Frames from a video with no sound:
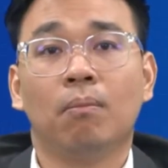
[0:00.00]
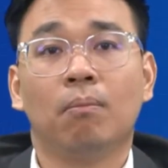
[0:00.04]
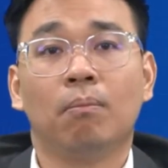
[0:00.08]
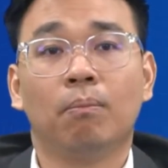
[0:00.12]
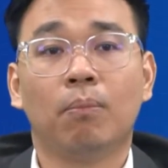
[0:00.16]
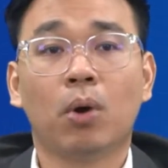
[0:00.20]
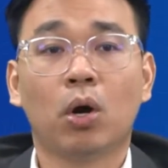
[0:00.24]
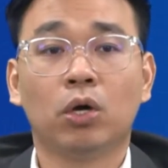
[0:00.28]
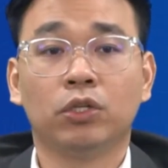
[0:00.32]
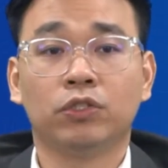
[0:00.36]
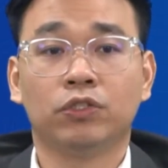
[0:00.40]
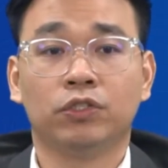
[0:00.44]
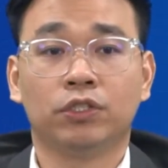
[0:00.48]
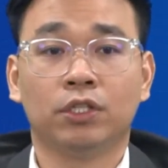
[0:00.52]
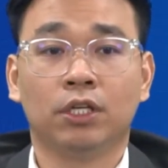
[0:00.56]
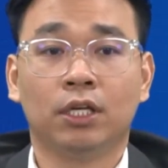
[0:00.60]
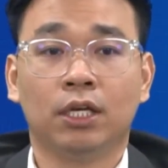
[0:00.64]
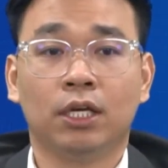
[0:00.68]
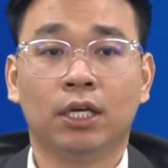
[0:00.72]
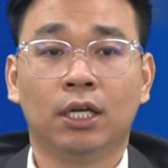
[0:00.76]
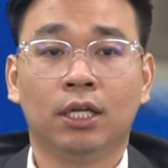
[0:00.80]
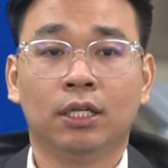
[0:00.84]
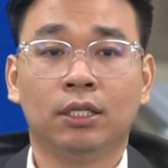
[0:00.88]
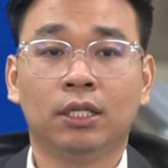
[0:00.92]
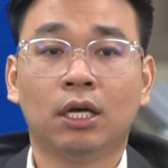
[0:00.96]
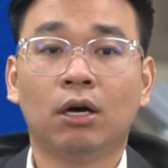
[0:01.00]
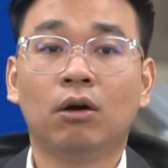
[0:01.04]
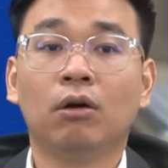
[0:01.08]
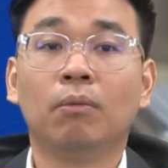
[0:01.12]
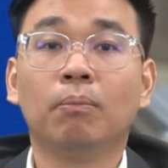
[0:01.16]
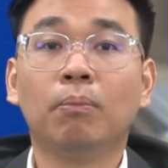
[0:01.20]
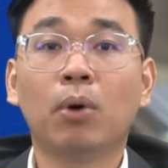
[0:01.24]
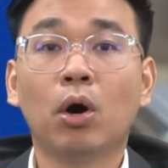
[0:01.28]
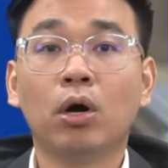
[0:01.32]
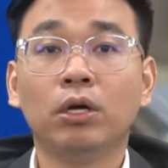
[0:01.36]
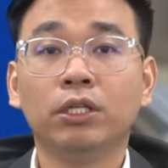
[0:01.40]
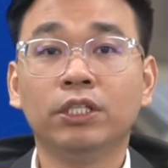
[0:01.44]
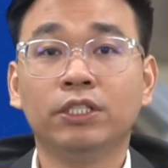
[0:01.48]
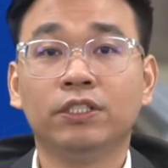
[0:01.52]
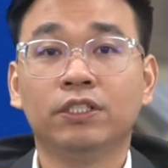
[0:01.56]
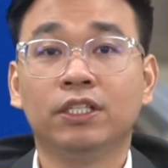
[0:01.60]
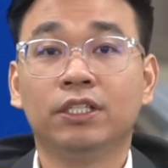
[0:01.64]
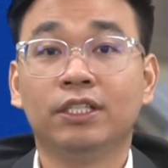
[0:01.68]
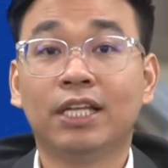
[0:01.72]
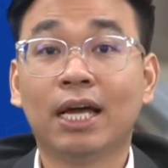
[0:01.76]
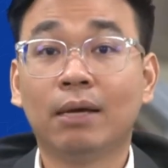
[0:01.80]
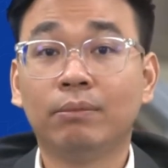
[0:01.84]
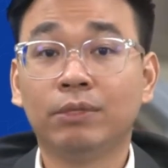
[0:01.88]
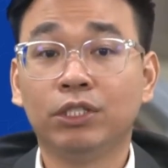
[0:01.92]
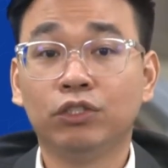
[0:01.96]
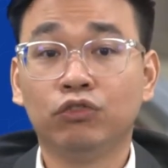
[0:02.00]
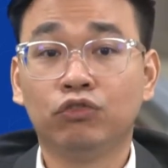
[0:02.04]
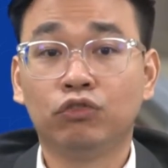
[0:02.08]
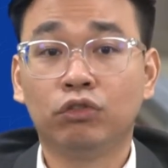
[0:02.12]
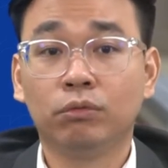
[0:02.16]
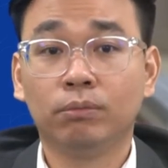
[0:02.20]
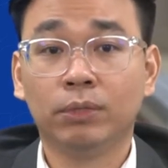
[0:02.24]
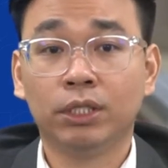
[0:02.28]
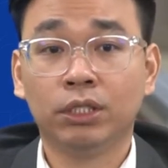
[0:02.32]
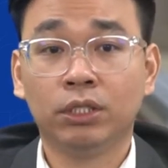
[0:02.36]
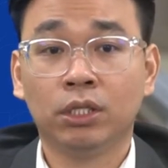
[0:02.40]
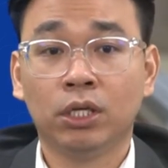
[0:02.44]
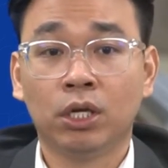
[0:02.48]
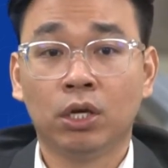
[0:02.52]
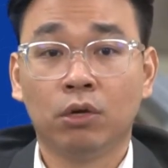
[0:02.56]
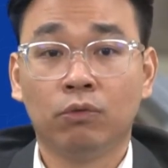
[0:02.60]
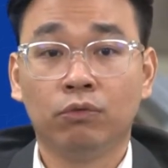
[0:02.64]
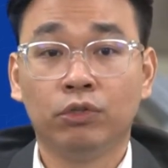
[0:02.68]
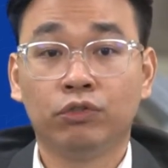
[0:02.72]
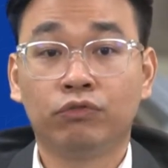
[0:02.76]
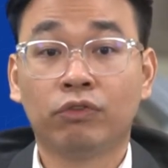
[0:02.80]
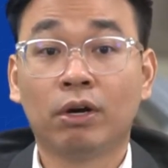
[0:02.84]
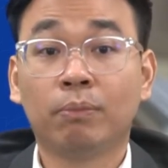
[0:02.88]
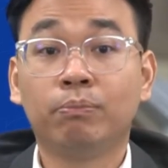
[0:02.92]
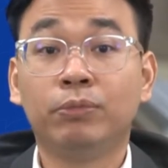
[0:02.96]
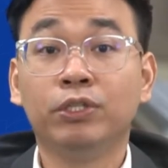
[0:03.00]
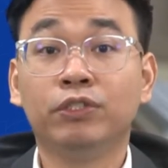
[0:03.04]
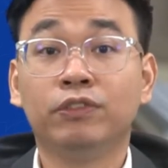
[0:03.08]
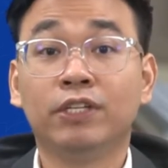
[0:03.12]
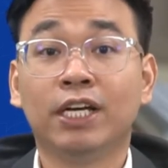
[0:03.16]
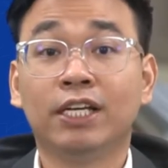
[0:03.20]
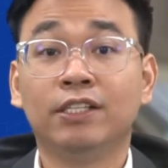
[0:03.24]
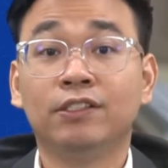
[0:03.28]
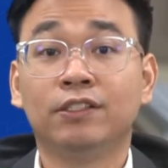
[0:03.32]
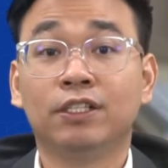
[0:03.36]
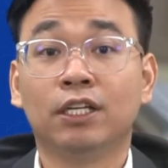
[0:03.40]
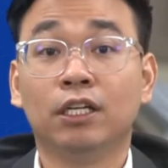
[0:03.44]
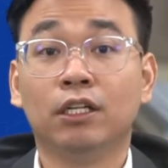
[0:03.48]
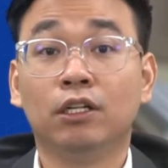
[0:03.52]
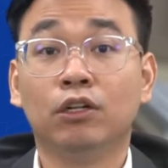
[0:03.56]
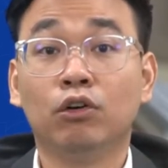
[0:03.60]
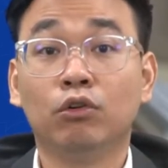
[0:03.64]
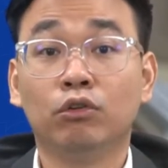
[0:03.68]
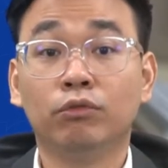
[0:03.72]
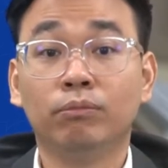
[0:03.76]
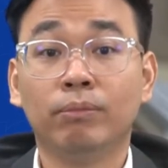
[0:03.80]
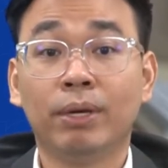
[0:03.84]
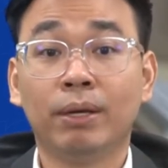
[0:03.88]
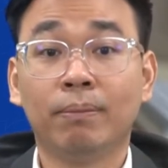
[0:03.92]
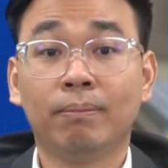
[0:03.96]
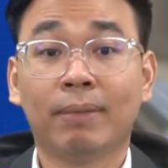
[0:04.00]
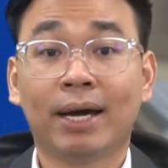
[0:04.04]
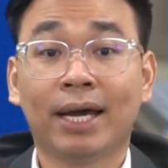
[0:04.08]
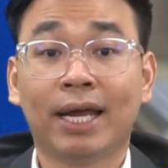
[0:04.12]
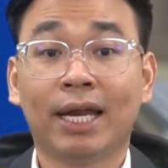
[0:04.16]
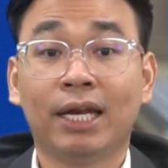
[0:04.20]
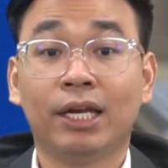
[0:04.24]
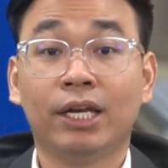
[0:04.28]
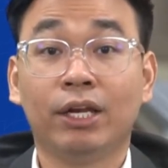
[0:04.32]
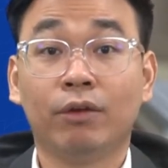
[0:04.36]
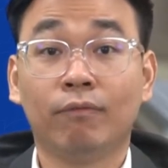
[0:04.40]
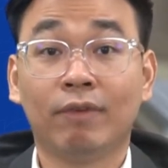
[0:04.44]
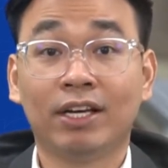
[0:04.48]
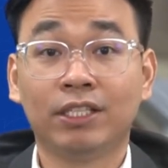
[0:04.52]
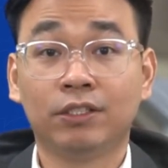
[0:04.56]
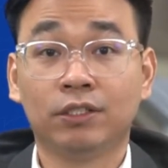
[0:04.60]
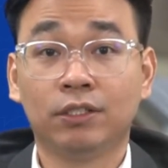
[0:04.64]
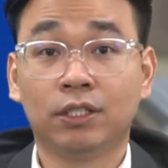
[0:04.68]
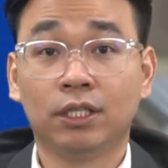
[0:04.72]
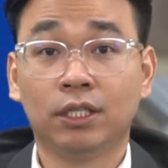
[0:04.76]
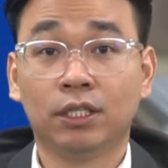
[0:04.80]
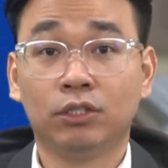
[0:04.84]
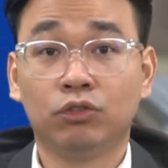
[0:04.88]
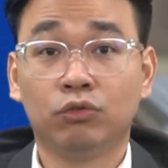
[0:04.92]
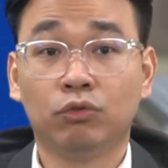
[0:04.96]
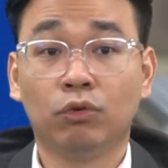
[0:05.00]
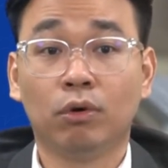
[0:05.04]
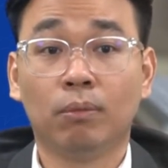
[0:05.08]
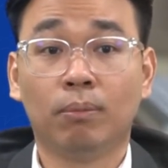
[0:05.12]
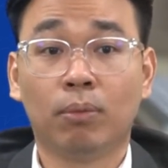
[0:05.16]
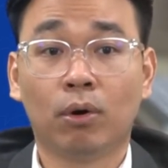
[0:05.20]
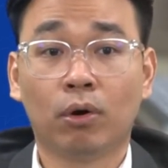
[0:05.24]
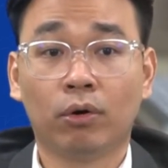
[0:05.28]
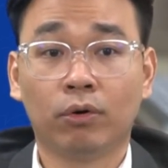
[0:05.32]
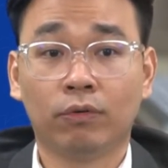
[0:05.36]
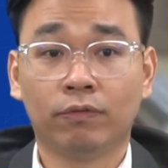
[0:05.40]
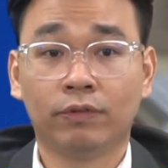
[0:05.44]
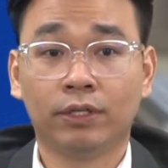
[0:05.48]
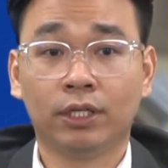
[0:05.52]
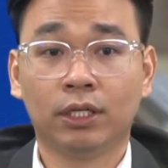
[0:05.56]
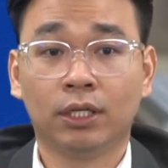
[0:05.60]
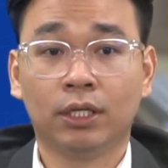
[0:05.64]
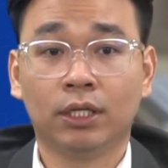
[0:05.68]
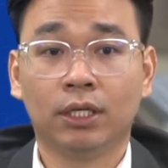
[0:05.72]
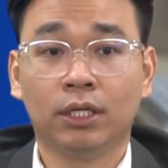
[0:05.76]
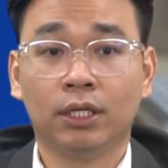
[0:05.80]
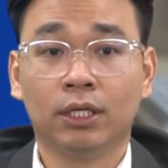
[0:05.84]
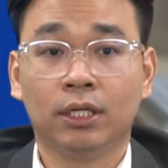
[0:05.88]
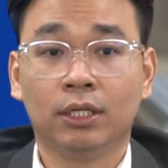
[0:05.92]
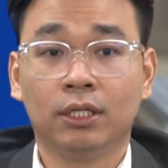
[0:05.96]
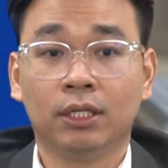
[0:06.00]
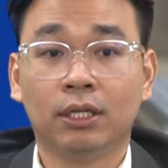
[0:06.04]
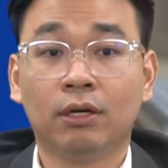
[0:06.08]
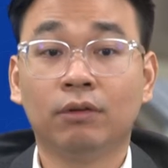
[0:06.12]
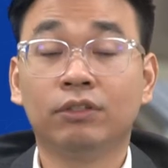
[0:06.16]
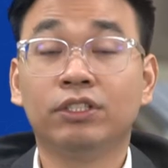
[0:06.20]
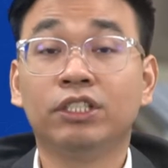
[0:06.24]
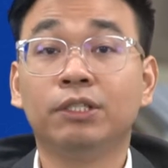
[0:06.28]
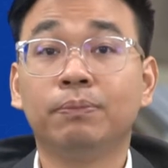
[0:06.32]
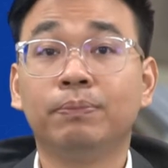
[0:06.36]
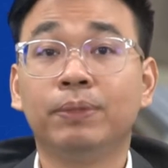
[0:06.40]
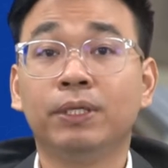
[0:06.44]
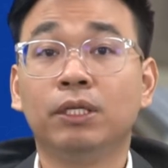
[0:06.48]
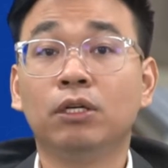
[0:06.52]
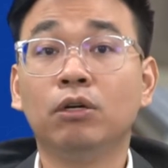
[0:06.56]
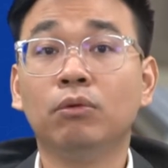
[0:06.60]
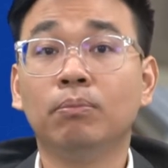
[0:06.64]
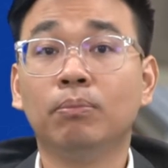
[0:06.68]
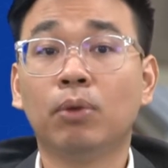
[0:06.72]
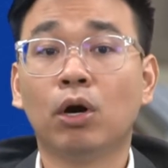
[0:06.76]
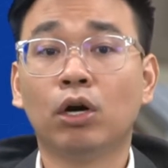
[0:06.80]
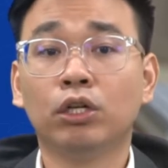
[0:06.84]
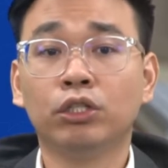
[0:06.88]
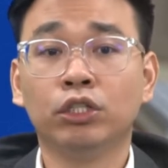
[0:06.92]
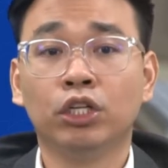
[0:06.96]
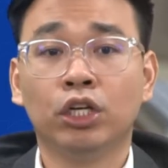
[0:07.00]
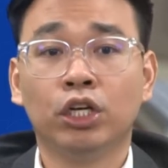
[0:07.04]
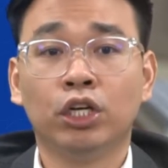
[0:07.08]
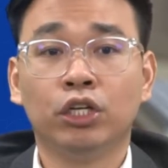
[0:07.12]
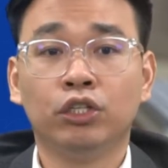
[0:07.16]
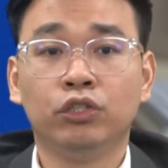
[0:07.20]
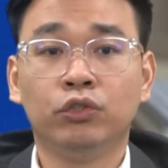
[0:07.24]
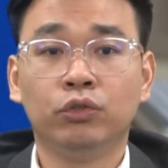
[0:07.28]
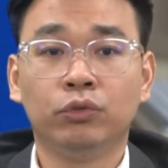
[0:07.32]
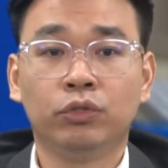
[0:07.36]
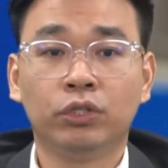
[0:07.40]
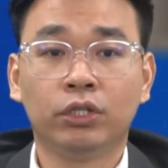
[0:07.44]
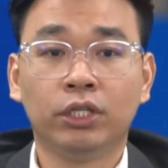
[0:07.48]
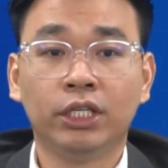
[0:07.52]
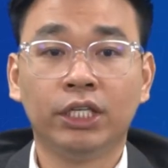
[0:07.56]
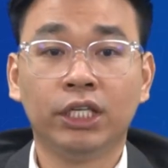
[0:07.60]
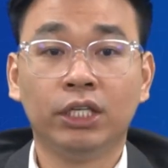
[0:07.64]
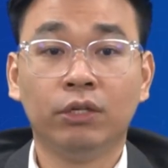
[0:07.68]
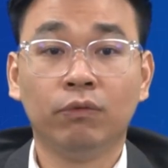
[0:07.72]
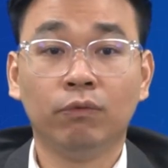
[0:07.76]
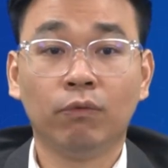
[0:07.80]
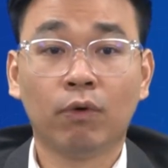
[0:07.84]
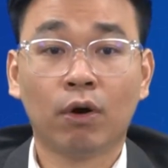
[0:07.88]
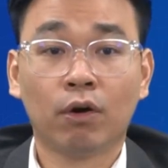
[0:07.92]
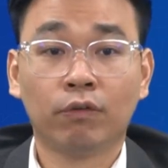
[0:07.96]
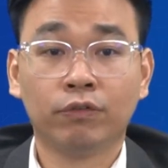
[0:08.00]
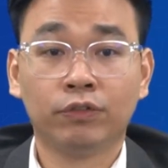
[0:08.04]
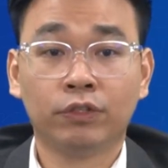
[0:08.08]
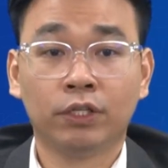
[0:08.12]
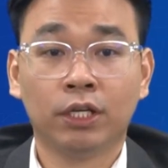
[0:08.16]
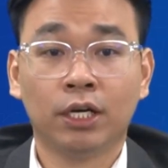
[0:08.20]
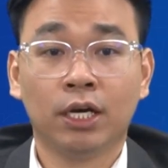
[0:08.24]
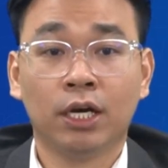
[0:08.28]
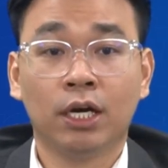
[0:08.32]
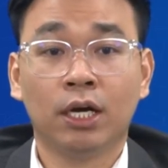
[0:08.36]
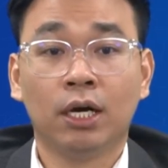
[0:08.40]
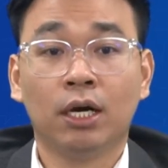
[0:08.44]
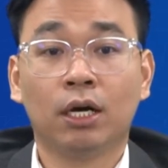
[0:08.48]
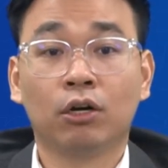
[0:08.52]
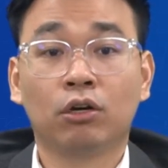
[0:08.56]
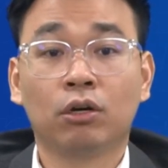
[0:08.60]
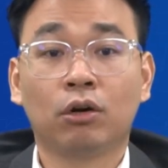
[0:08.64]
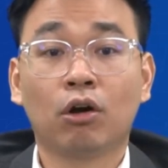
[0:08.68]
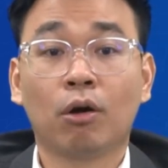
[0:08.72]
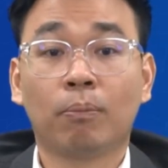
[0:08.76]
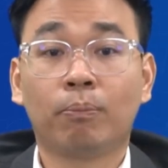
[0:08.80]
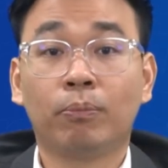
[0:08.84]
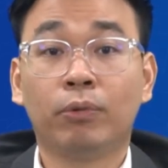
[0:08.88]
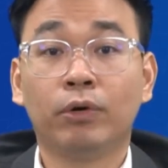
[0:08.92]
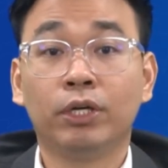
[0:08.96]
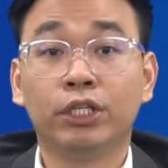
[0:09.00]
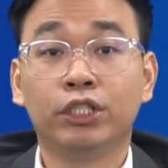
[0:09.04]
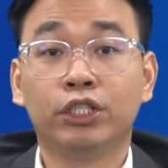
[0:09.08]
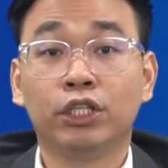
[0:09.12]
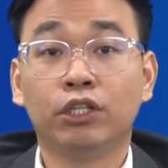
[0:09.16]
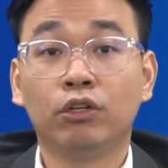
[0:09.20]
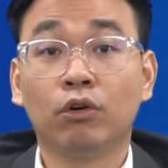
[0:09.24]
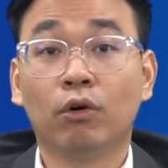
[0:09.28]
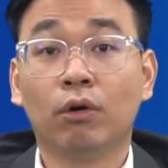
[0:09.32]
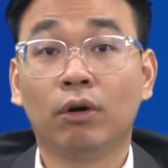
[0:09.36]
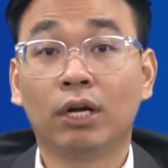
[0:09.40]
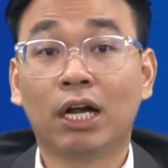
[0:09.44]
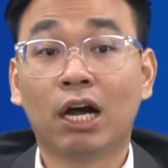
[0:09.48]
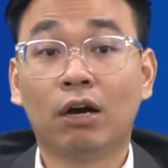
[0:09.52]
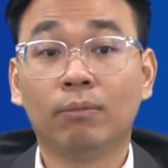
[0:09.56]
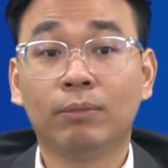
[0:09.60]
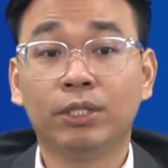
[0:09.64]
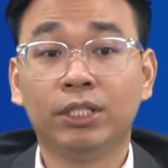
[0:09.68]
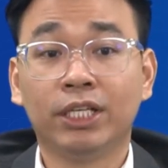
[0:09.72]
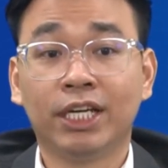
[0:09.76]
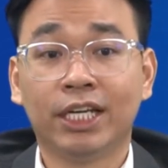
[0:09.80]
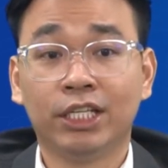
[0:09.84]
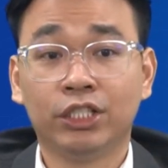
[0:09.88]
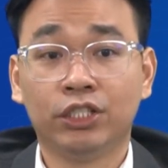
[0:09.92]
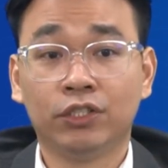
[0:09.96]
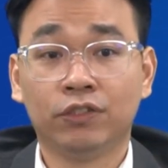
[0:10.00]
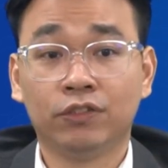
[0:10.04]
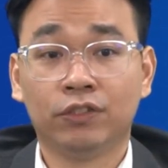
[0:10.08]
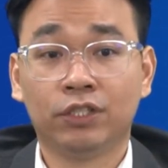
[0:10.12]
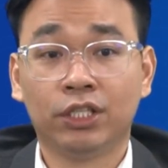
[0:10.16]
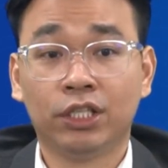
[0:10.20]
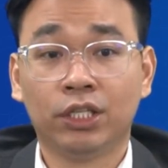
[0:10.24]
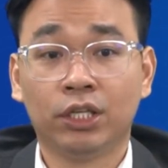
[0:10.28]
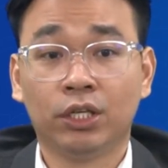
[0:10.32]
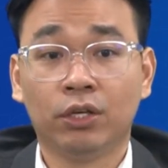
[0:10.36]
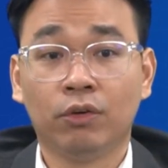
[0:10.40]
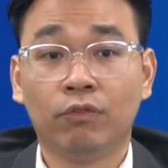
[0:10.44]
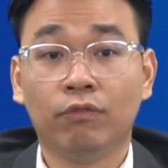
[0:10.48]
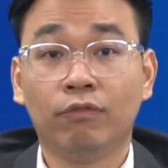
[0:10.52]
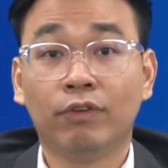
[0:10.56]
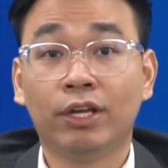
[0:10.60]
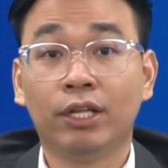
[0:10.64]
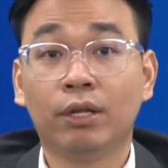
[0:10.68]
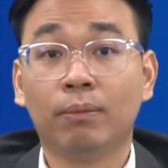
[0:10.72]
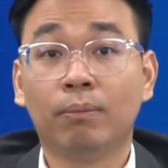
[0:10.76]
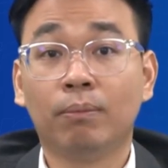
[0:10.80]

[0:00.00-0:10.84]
bonds. Now, a bond is a debt instrument which represents a loan made by an investor to a borrower. Now, a typical bond usually involves a corporation or government agency where the